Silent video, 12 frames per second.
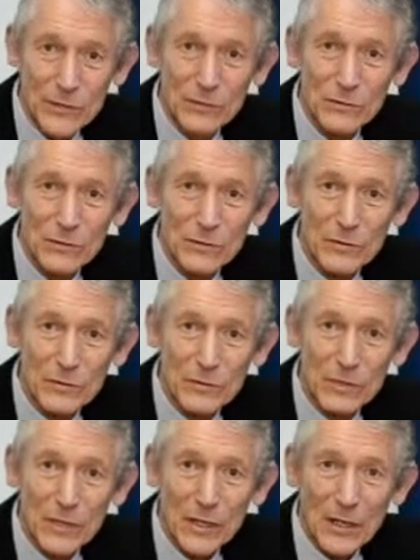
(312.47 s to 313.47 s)

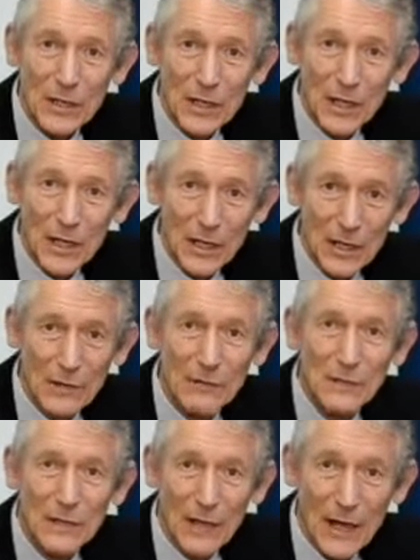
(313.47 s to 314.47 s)
stores here
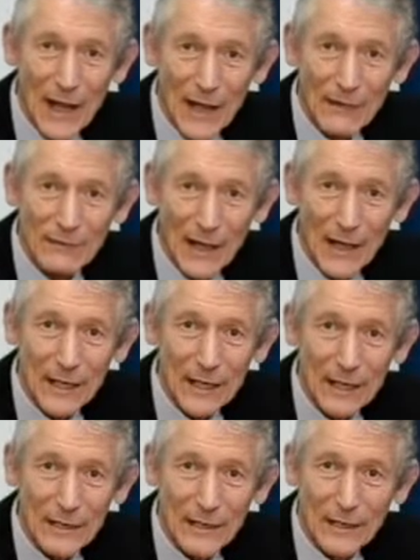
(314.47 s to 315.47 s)
in the Klang
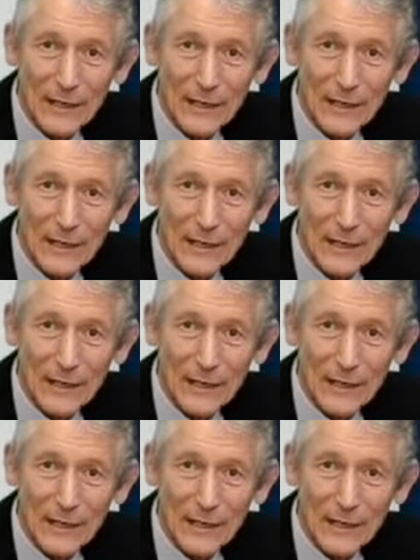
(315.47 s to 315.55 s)
Valley